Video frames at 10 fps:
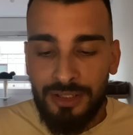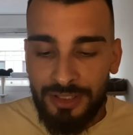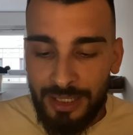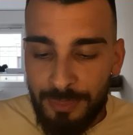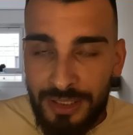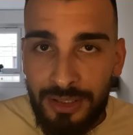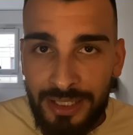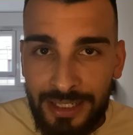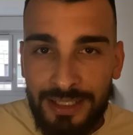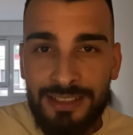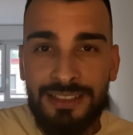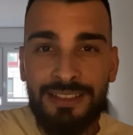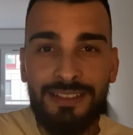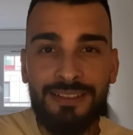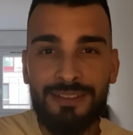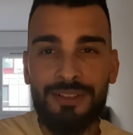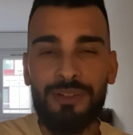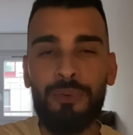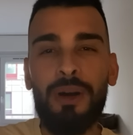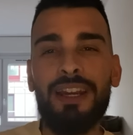The capital is
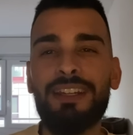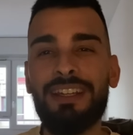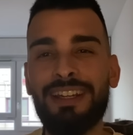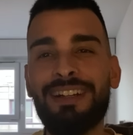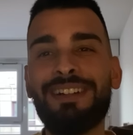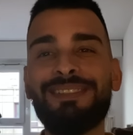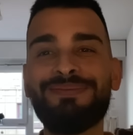right here.